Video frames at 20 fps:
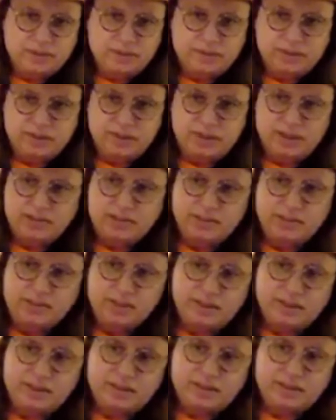on the
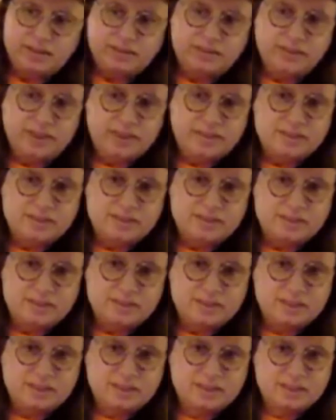outside of that
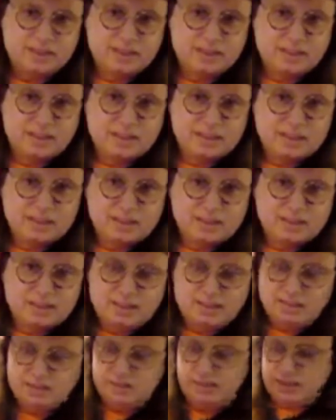
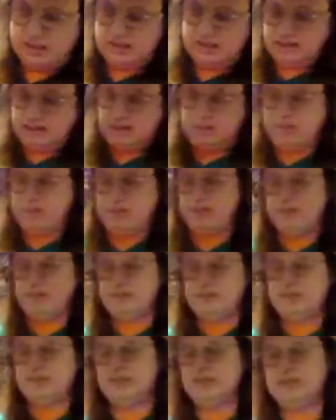container. That's
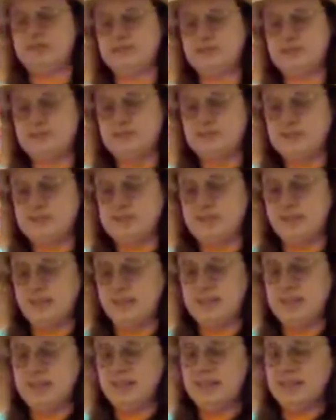a good
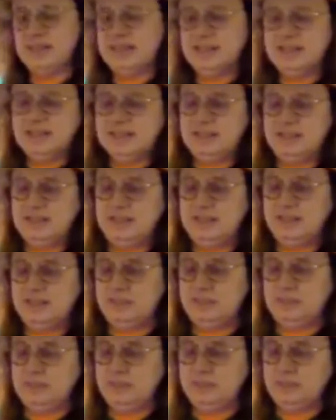sign. It tells
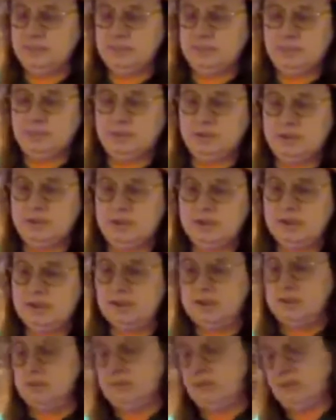me I'm
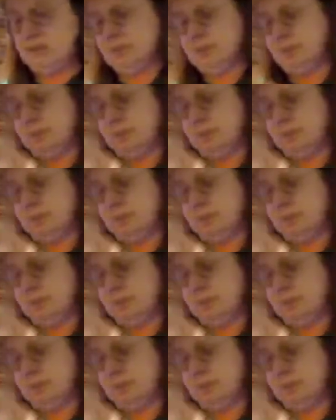probably